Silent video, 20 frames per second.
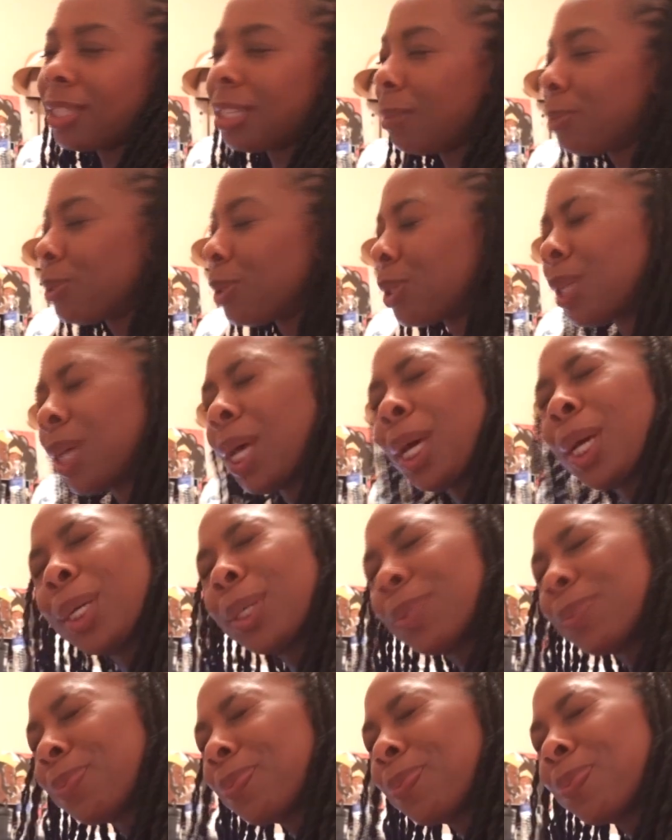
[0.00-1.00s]
and I'm just
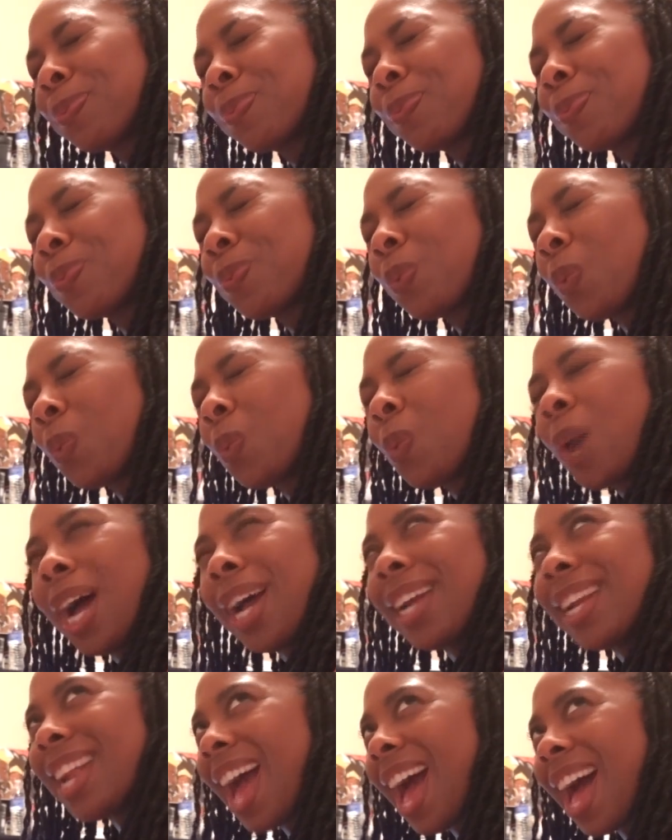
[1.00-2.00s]
like,
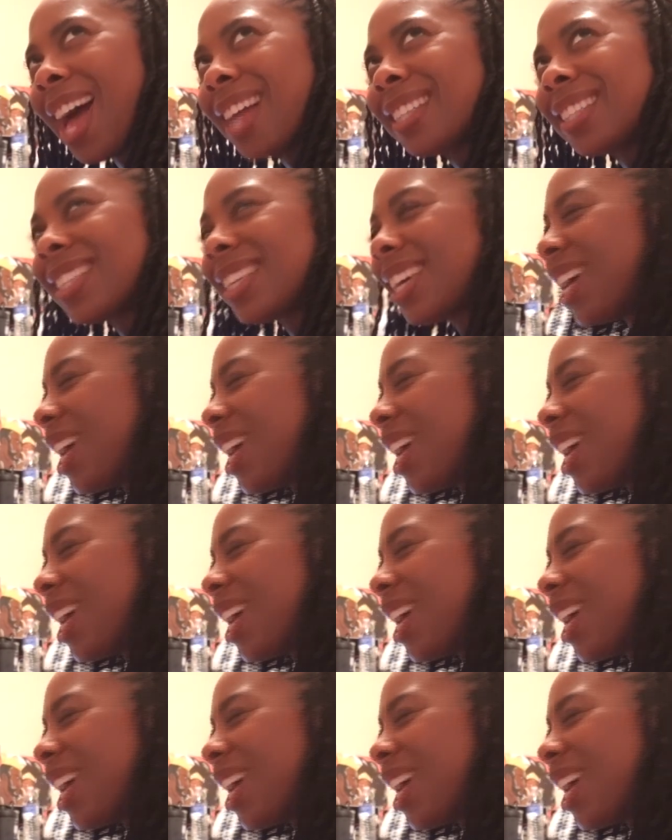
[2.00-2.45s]
why not?